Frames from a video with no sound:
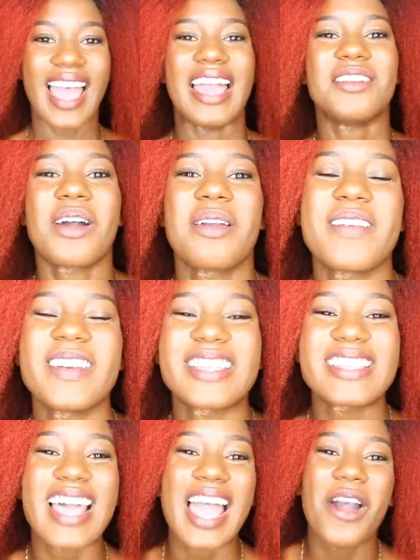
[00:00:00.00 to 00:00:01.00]
Anyway,
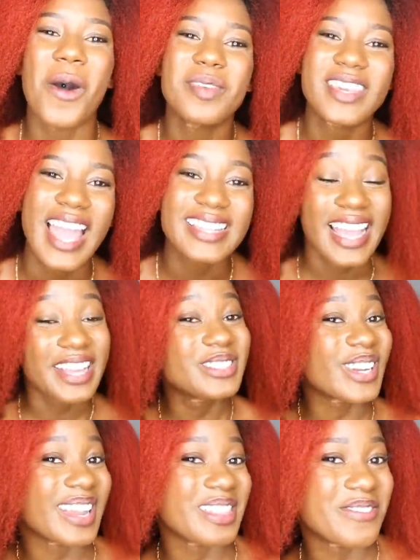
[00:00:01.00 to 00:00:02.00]
beauties, I hope you guys
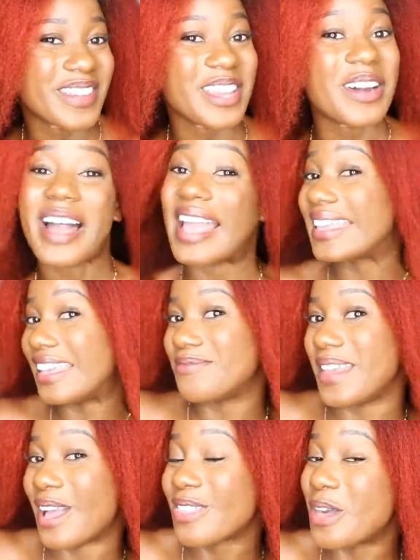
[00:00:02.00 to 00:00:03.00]
enjoyed the video and give
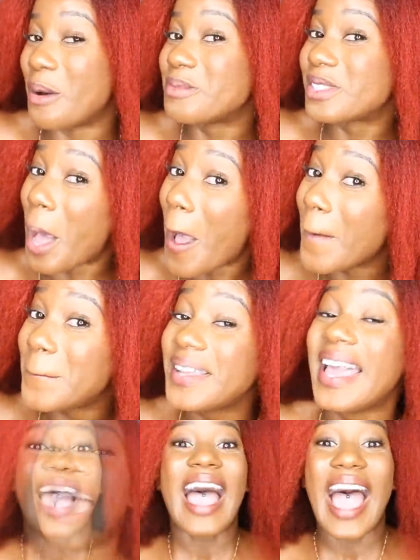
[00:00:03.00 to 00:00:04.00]
me a thumbs up.
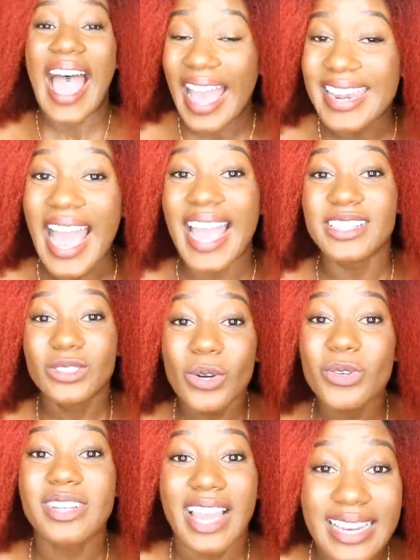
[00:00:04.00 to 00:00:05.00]
And I
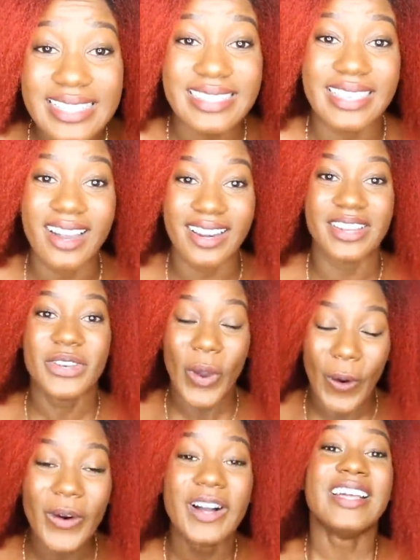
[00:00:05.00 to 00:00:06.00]
do realistically
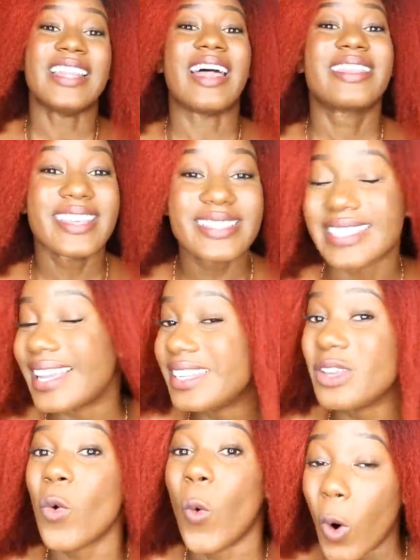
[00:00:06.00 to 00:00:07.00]
know that this
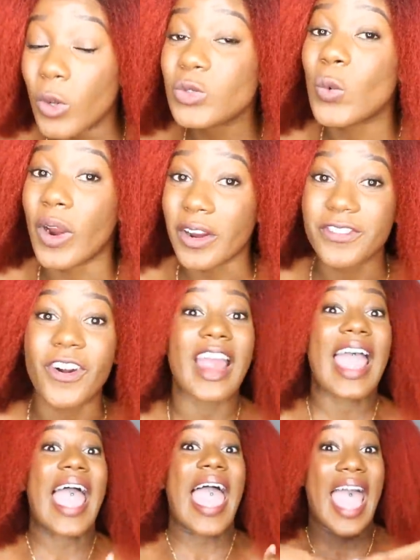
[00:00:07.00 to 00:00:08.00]
technique won't work
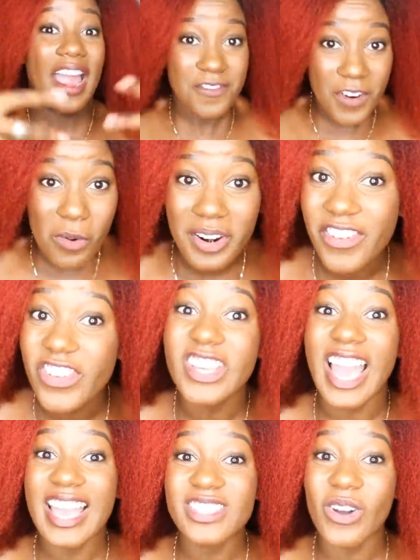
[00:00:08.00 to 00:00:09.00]
for every one of
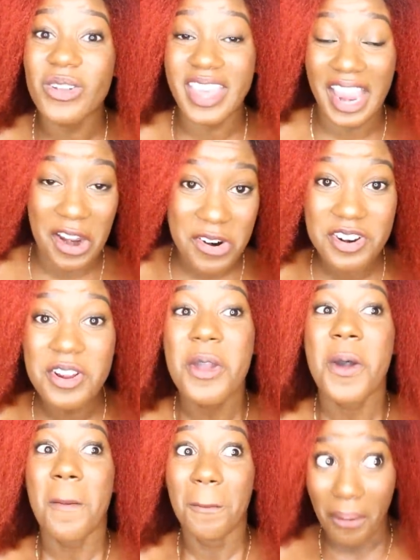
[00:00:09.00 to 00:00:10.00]
you guys out there,
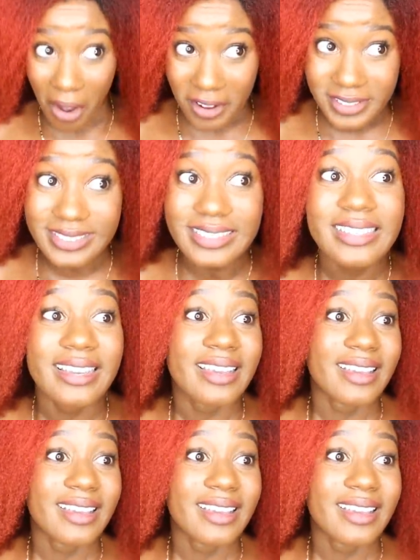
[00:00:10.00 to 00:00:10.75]
but